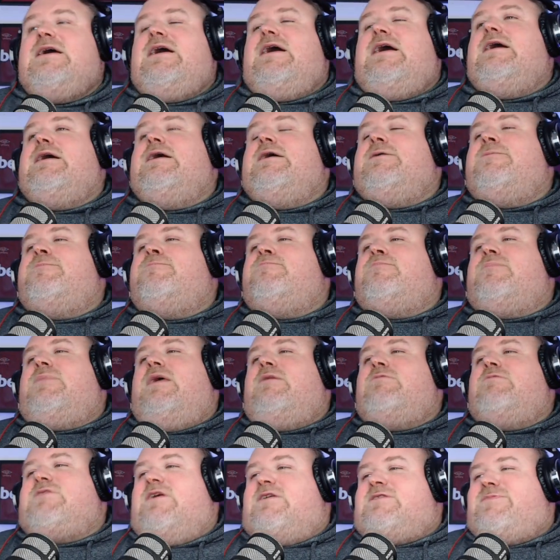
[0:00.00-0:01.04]
Um, he
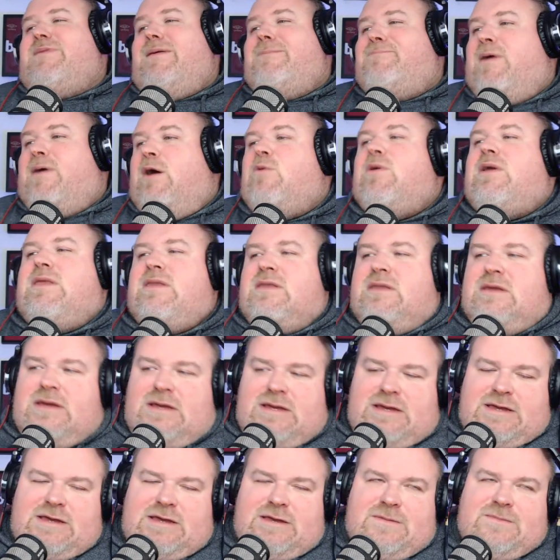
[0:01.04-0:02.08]
was asked about Bowen,
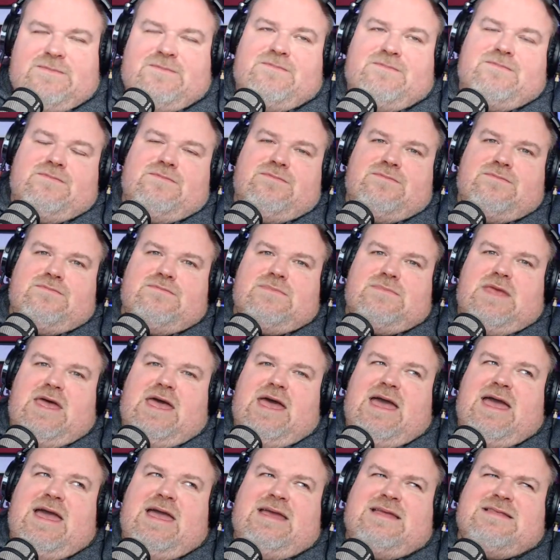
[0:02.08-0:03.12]
um,
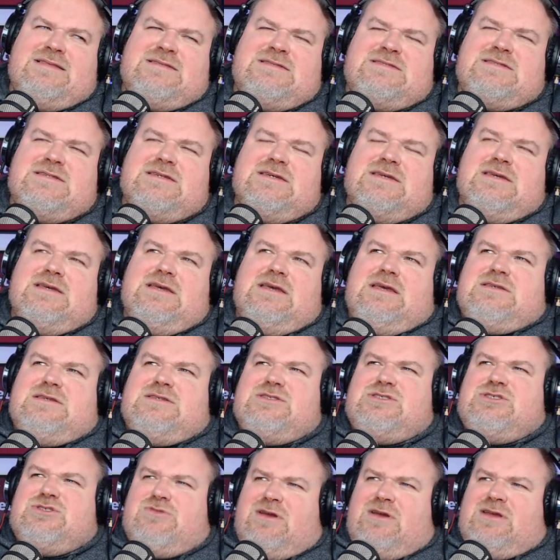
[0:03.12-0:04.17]
and it's a
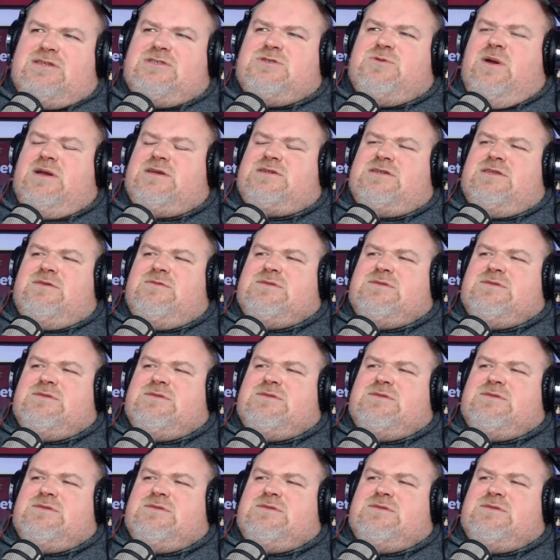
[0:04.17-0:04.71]
strange question.